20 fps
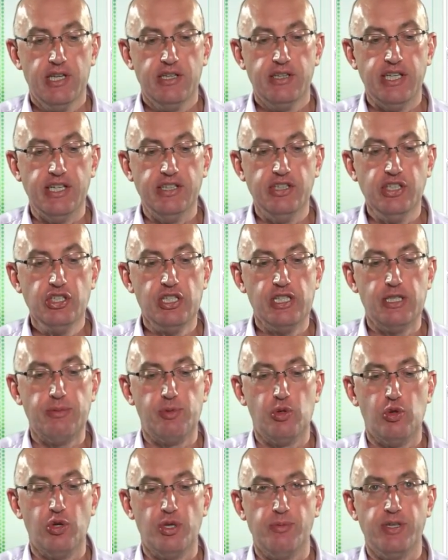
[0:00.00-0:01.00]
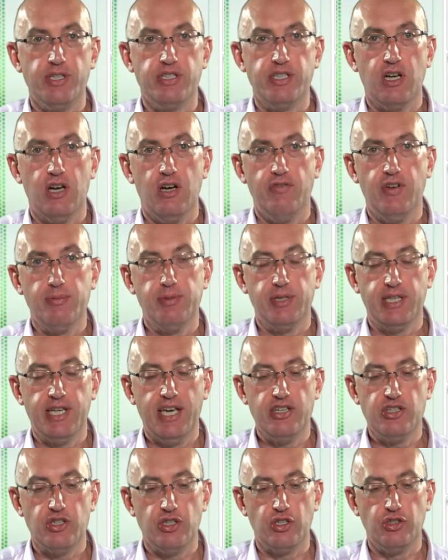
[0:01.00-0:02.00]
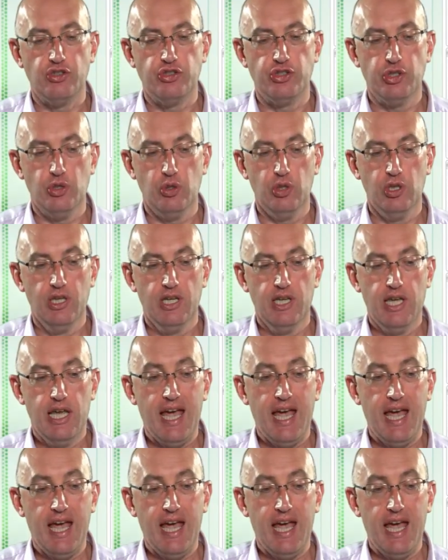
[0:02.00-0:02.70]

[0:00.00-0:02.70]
the initial deployment of application control,